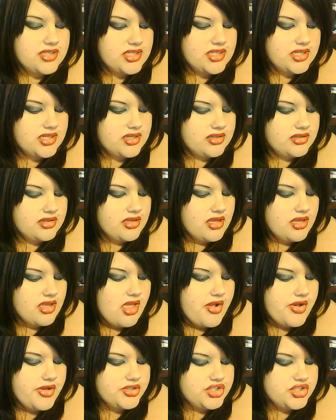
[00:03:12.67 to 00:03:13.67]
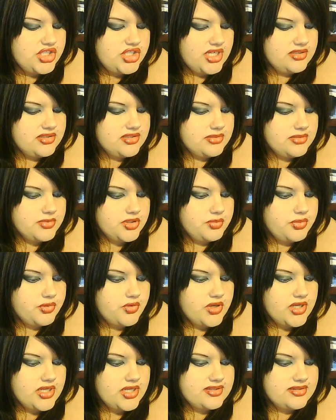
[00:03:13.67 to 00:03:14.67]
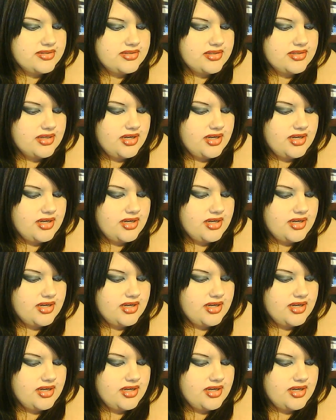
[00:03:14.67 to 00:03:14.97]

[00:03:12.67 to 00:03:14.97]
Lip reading: and she had some good points.